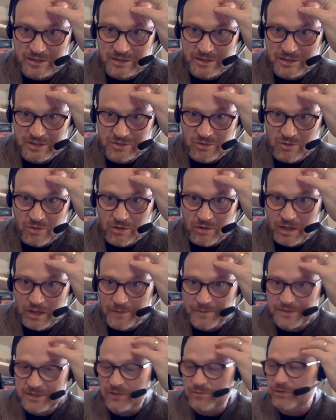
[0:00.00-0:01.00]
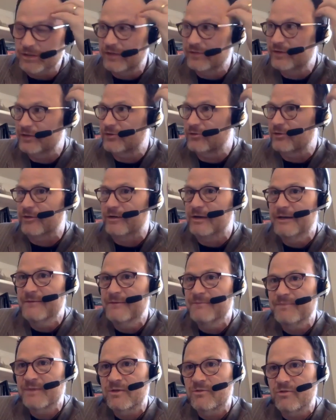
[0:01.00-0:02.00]
historical episode we're living through.
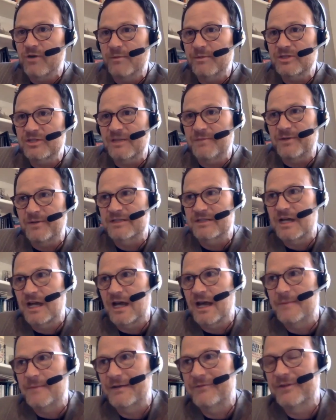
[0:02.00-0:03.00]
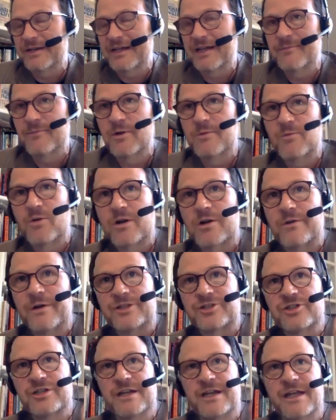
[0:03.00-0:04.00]
We're almost up on time. I want to get one more
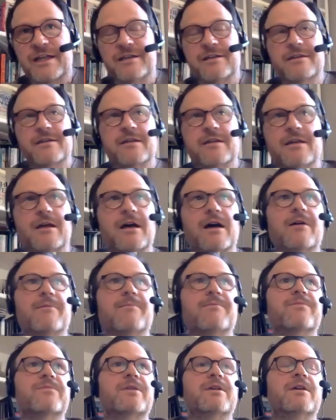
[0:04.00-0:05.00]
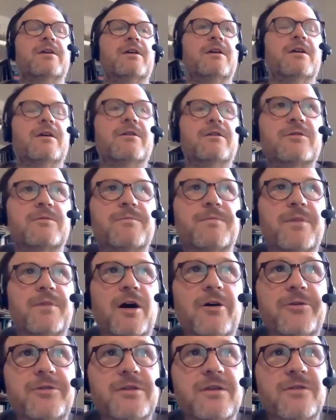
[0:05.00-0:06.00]
question in to
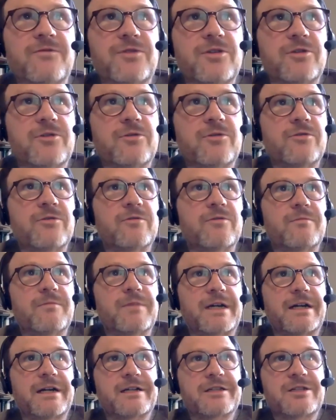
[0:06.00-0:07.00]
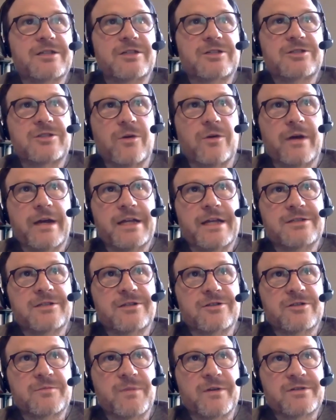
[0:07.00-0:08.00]
both of you, because historians
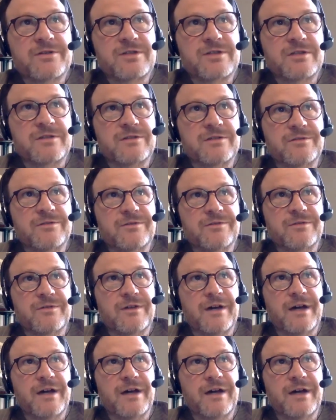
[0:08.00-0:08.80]
are supposed to